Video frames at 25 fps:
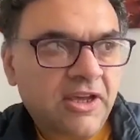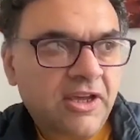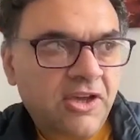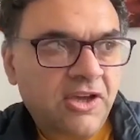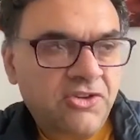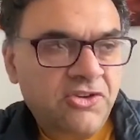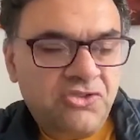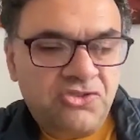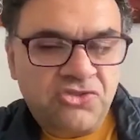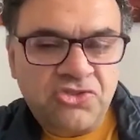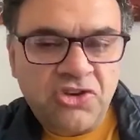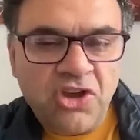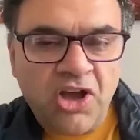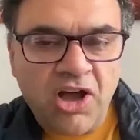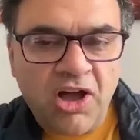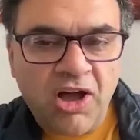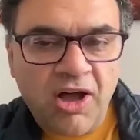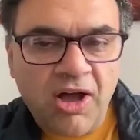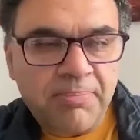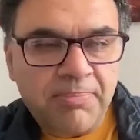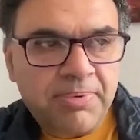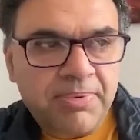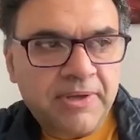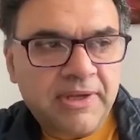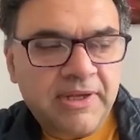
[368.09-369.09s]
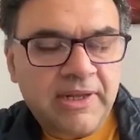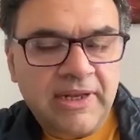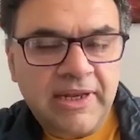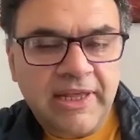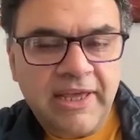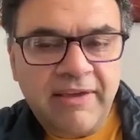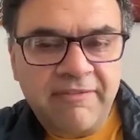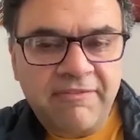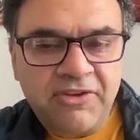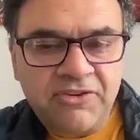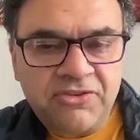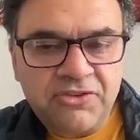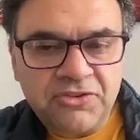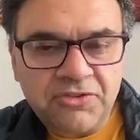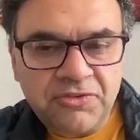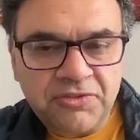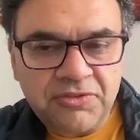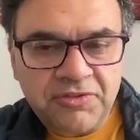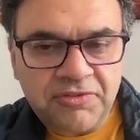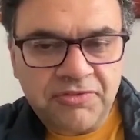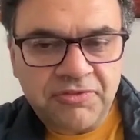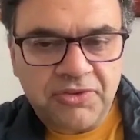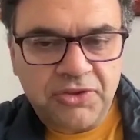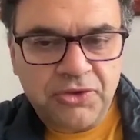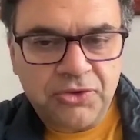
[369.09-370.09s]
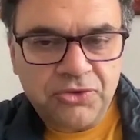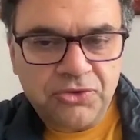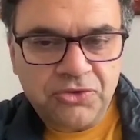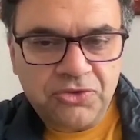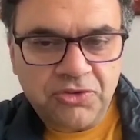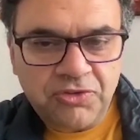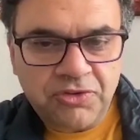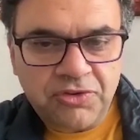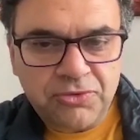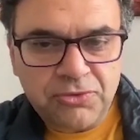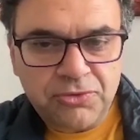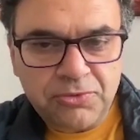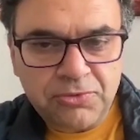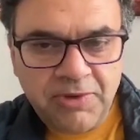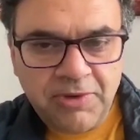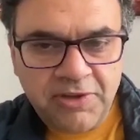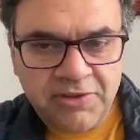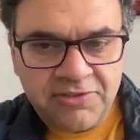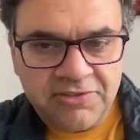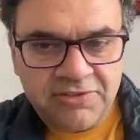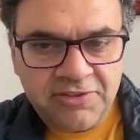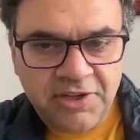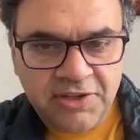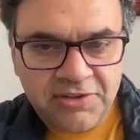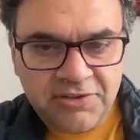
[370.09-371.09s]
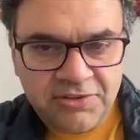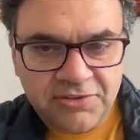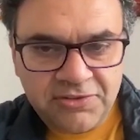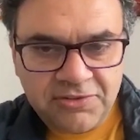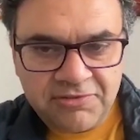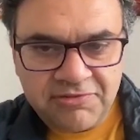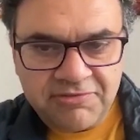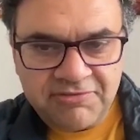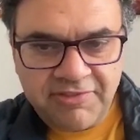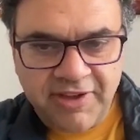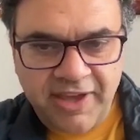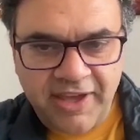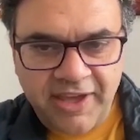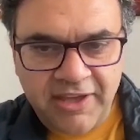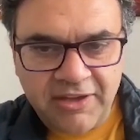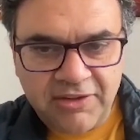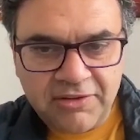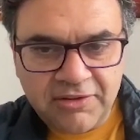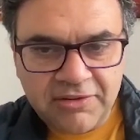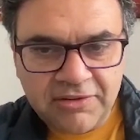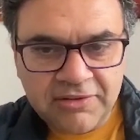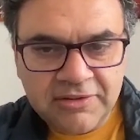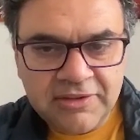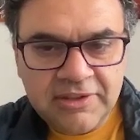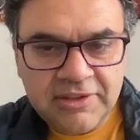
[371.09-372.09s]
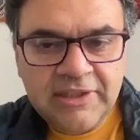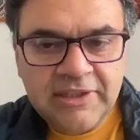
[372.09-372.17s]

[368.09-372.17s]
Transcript: sharp, clear vision of the future is almost certain to fail.